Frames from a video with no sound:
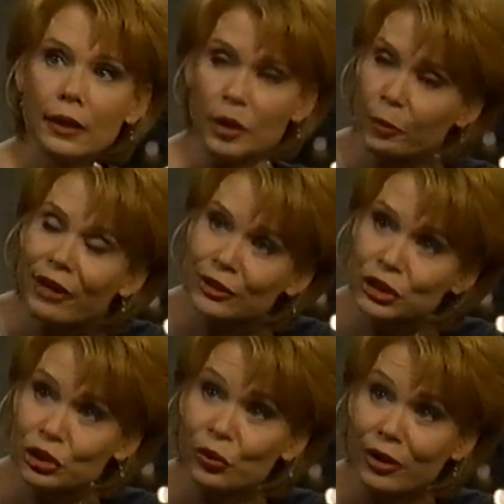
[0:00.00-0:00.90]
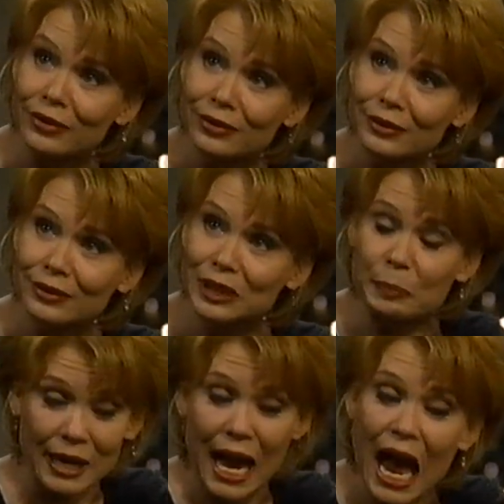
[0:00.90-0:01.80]
Your brother Stuart
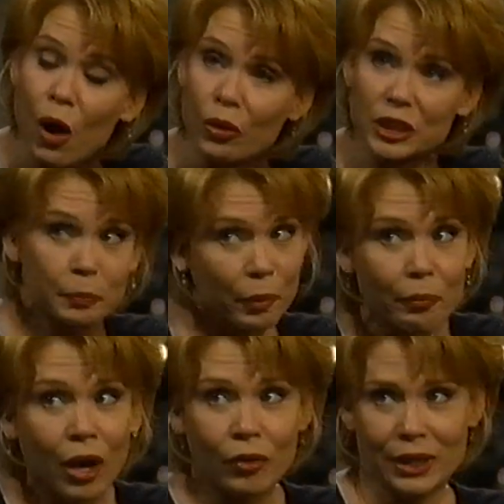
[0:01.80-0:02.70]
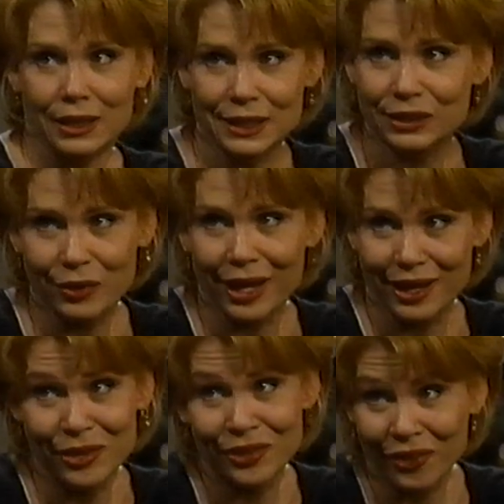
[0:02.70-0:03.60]
spent hours bemoaning this
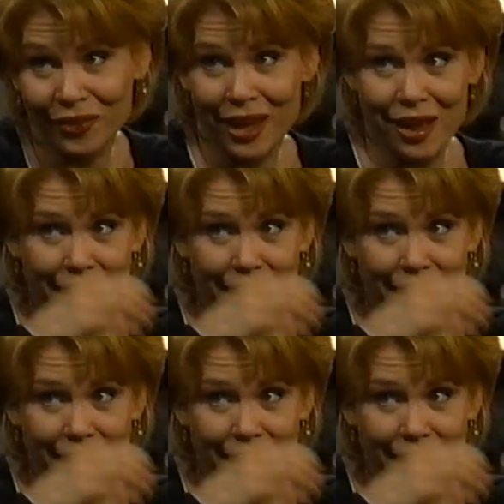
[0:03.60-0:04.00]
wedding. You know that?